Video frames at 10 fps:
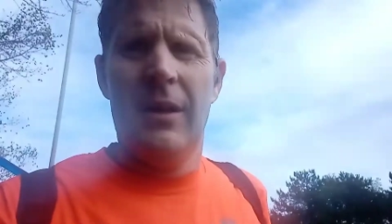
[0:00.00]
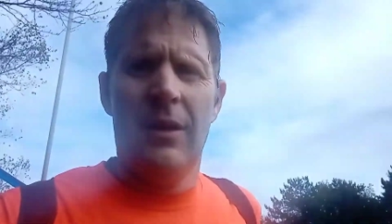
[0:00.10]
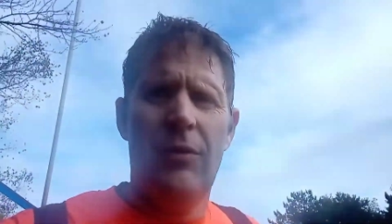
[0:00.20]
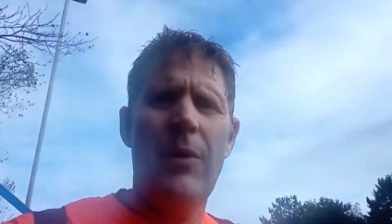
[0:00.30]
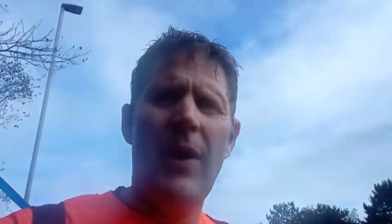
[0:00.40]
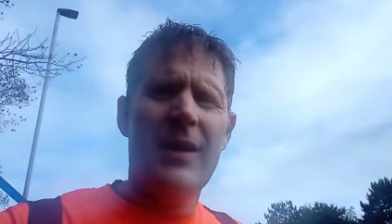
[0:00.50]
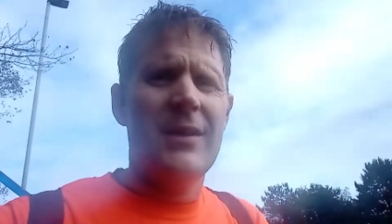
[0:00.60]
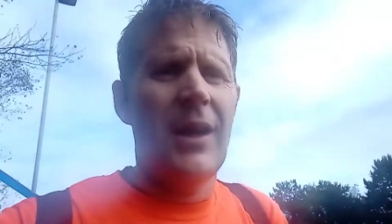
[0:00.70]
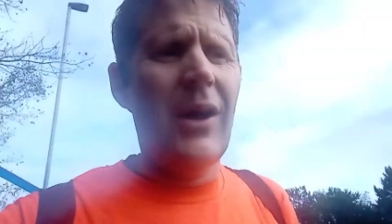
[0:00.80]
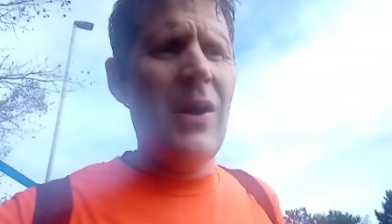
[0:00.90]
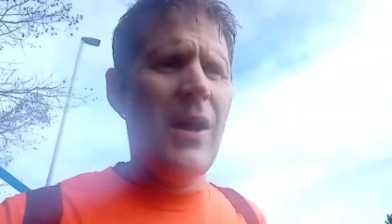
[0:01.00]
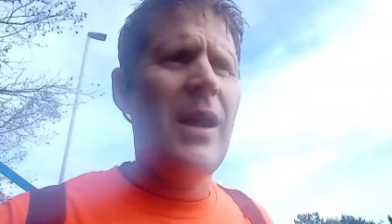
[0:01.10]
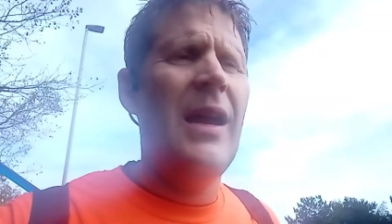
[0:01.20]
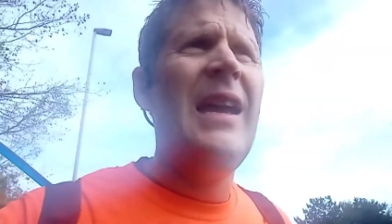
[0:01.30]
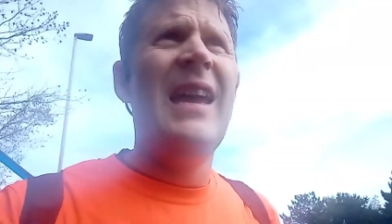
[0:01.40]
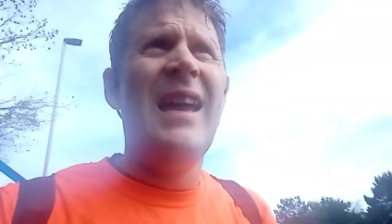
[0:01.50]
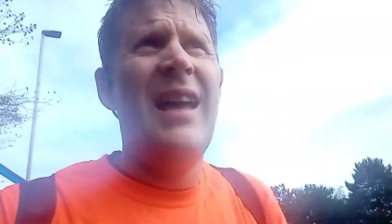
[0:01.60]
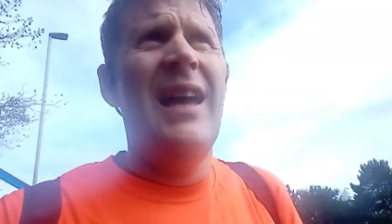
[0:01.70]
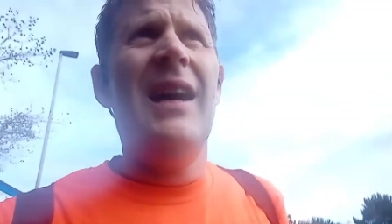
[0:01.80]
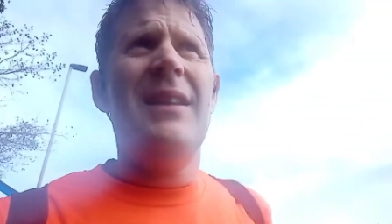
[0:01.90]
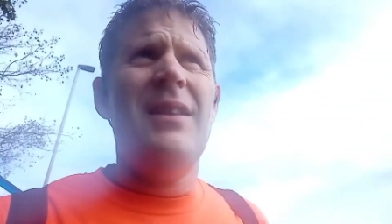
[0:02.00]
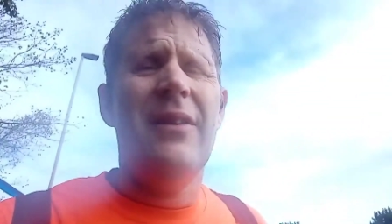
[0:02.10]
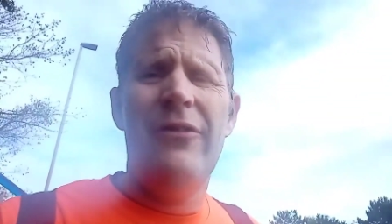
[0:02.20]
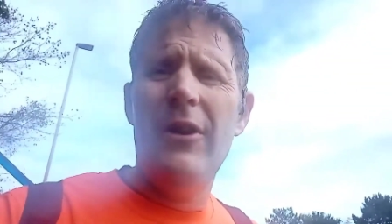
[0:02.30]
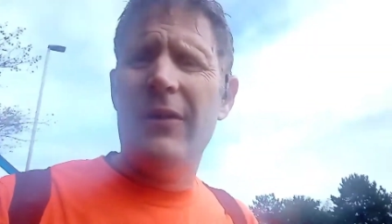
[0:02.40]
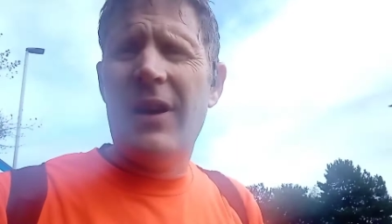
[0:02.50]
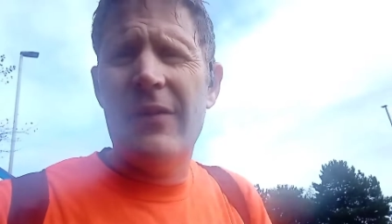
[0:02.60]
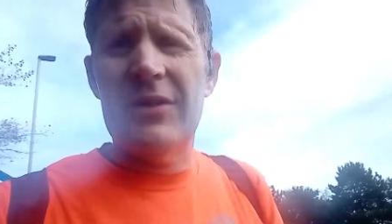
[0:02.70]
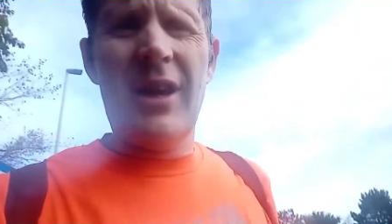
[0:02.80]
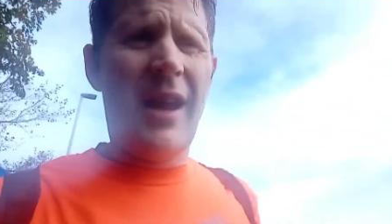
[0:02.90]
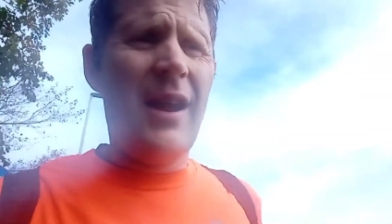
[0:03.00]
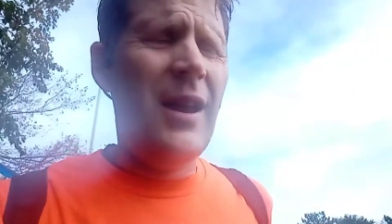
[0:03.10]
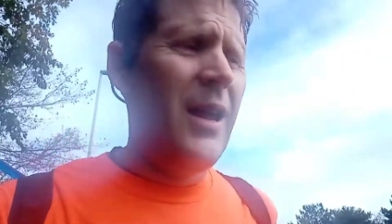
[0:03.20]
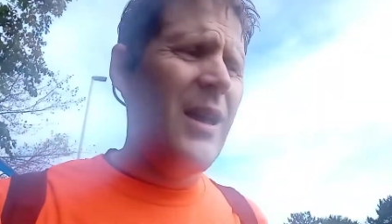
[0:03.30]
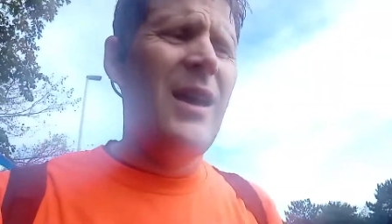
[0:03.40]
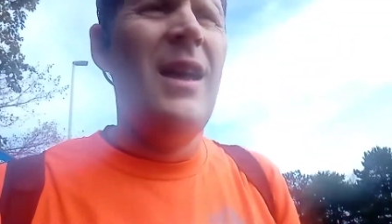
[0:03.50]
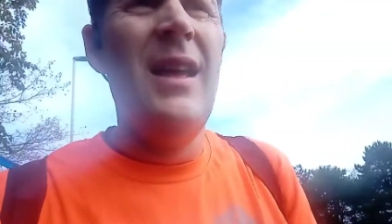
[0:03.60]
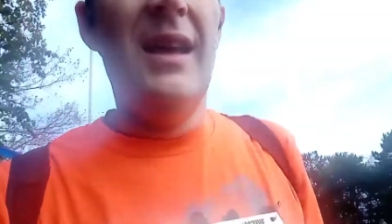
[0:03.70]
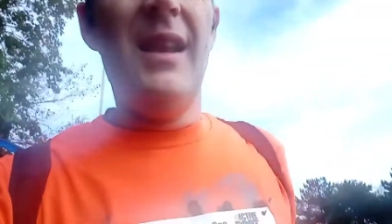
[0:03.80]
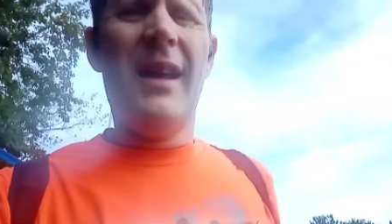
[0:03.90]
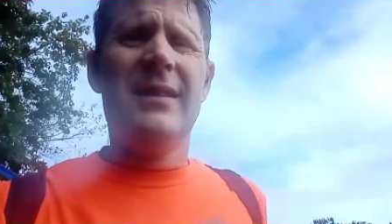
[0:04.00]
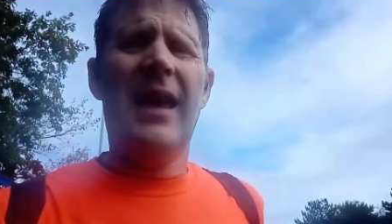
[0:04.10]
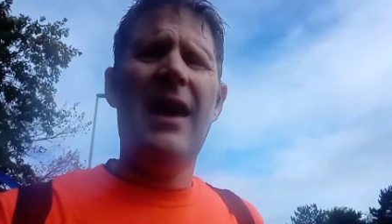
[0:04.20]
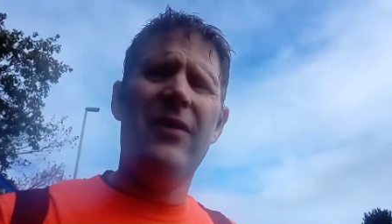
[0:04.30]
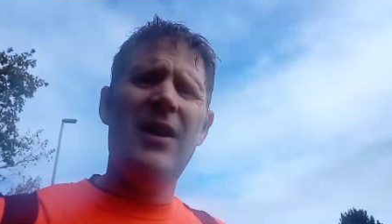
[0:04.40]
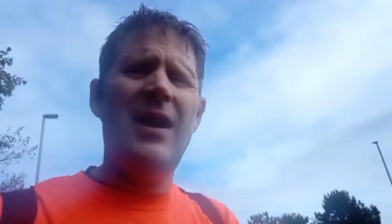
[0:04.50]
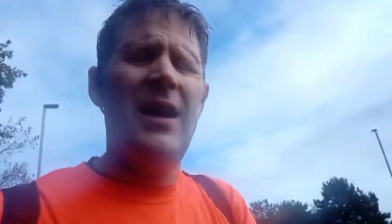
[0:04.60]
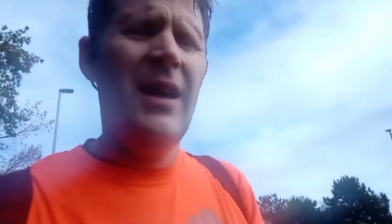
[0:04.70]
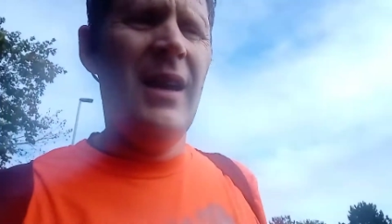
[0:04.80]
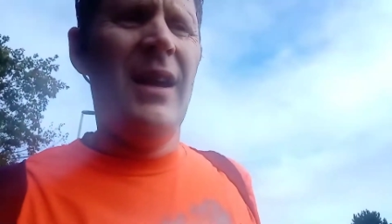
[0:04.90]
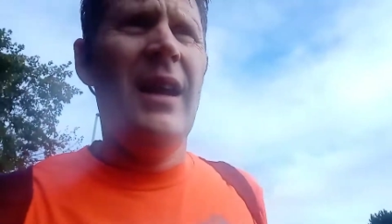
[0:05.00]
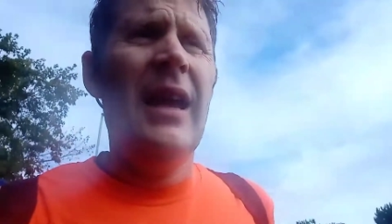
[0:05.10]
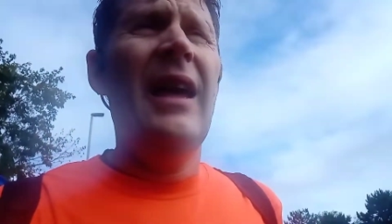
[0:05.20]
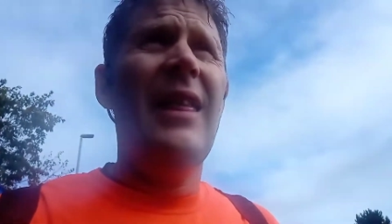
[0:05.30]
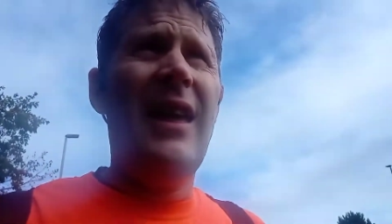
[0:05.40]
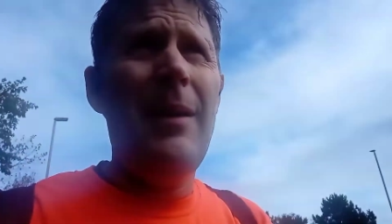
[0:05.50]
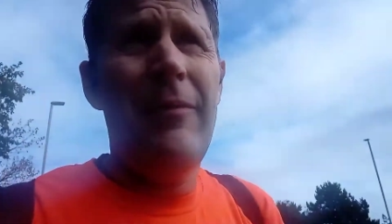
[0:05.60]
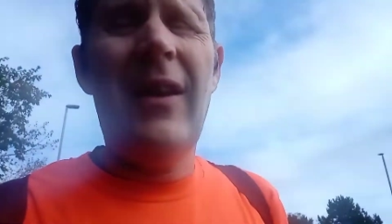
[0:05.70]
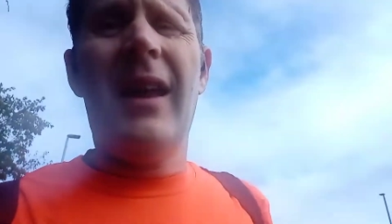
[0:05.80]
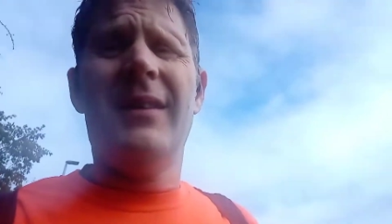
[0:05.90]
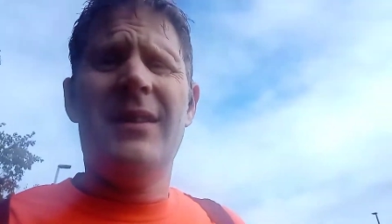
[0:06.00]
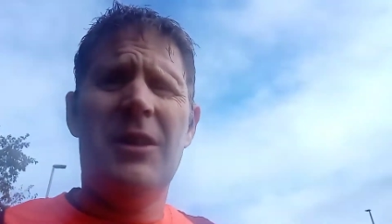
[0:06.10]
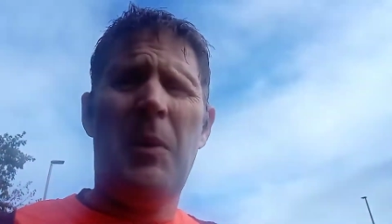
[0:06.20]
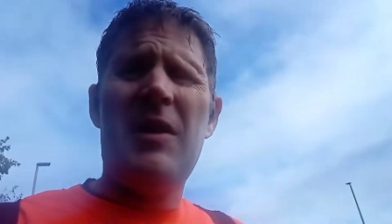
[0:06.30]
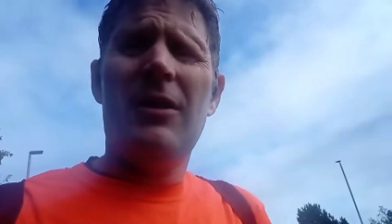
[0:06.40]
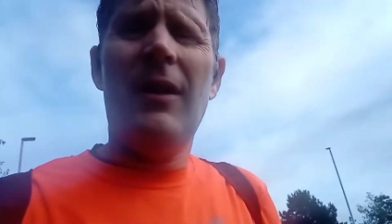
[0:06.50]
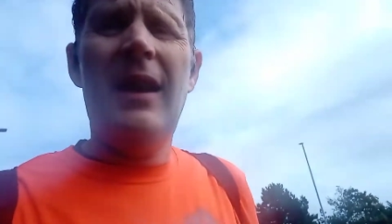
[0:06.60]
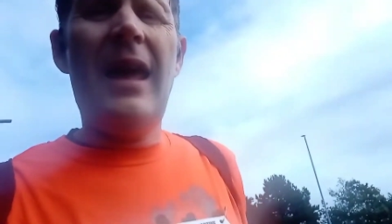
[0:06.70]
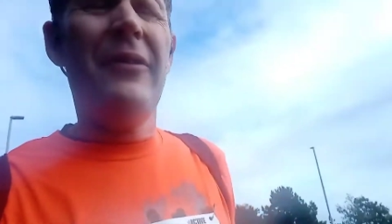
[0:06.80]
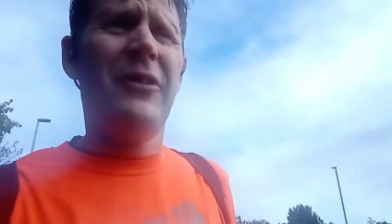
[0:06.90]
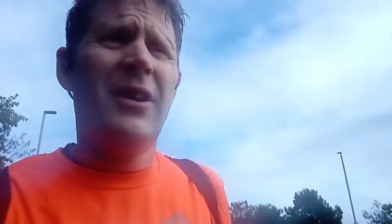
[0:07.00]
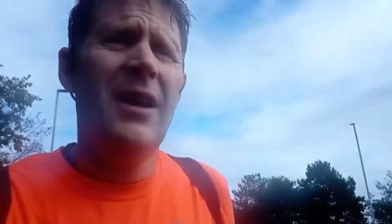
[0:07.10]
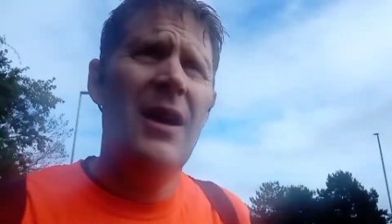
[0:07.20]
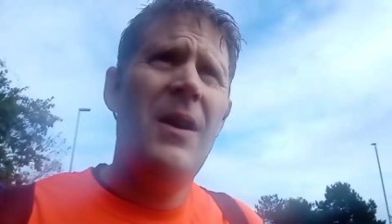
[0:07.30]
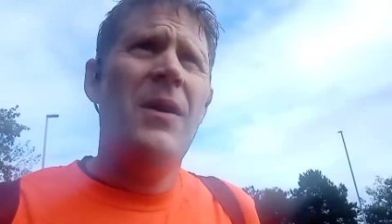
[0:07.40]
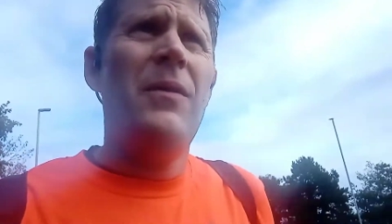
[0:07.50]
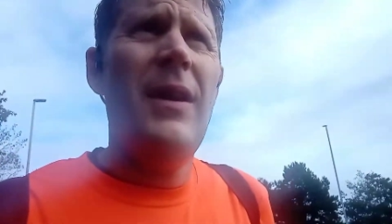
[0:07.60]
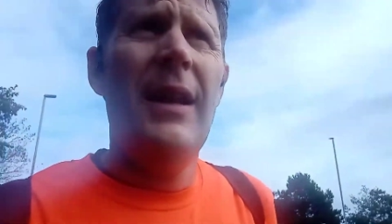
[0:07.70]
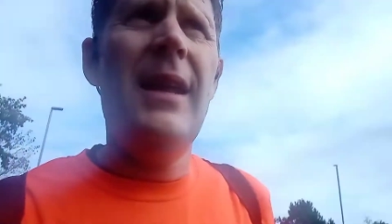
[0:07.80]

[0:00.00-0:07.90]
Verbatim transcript: three weeks ago, I don't think I've fully recovered yet. Legs are heavy, the hip flexors, especially the left, really